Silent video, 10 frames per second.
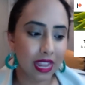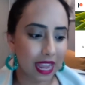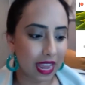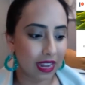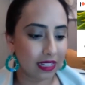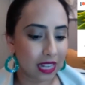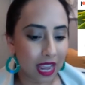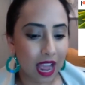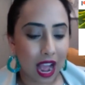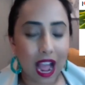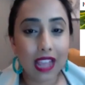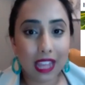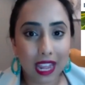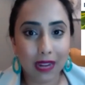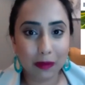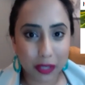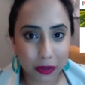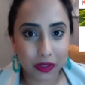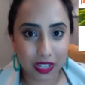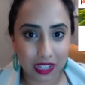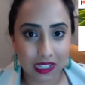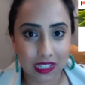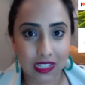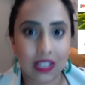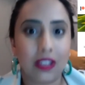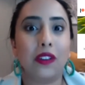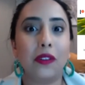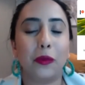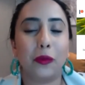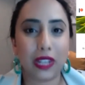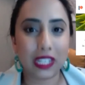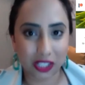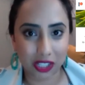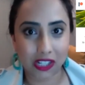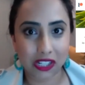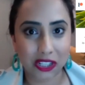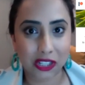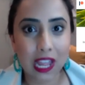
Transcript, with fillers: And I came to this research